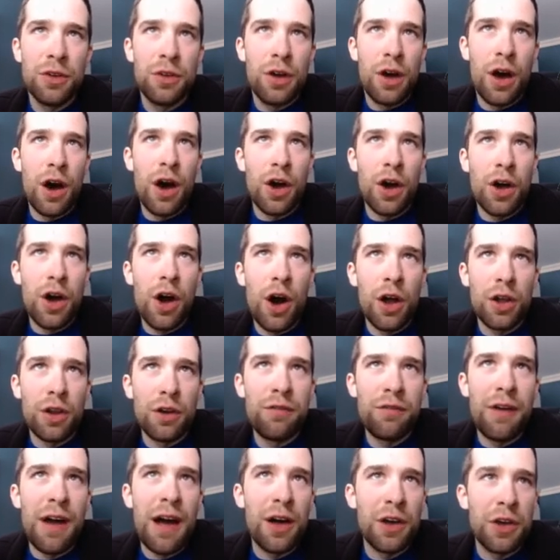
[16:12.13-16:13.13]
color
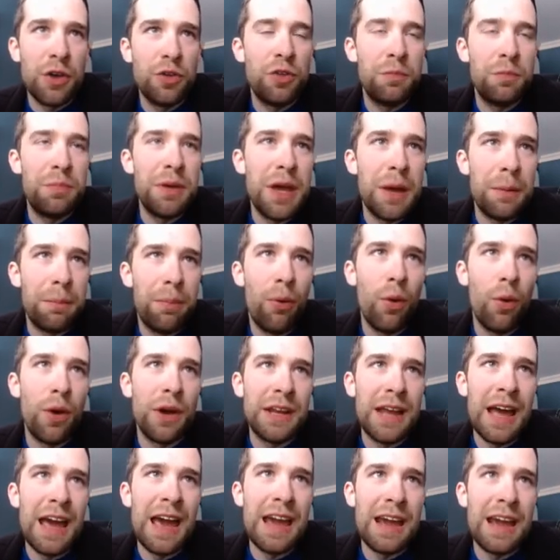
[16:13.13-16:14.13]
value to be at
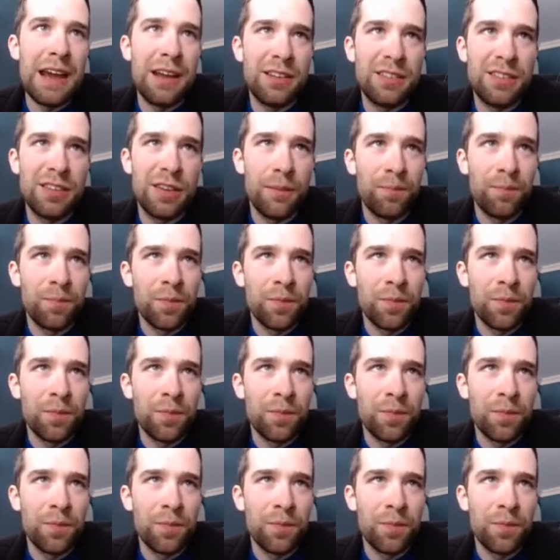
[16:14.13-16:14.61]
0.8.